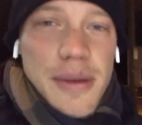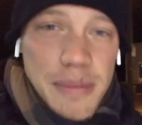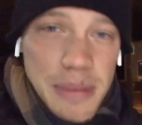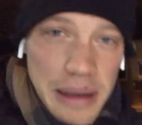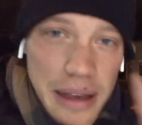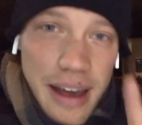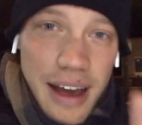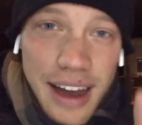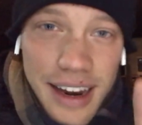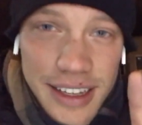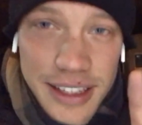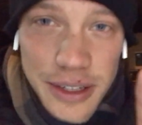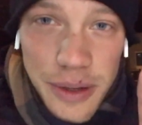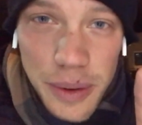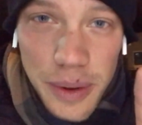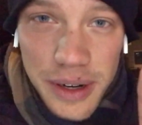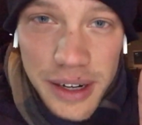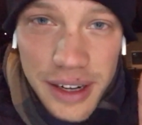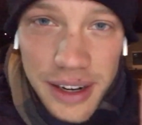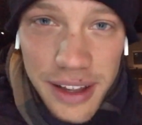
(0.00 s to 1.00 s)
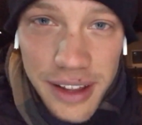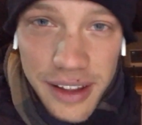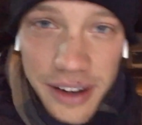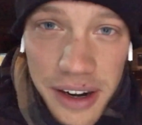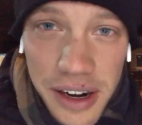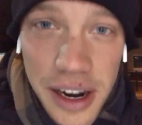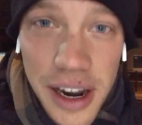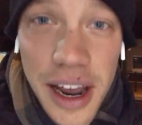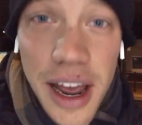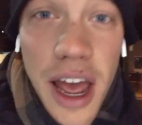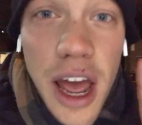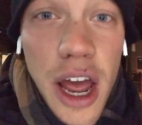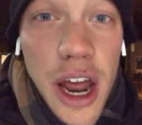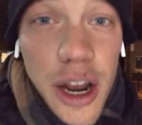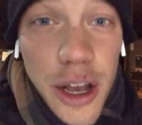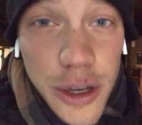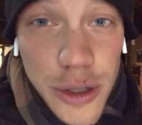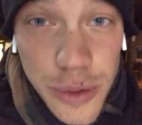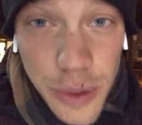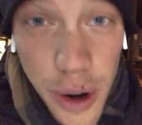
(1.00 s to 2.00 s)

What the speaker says: Be kind to one another because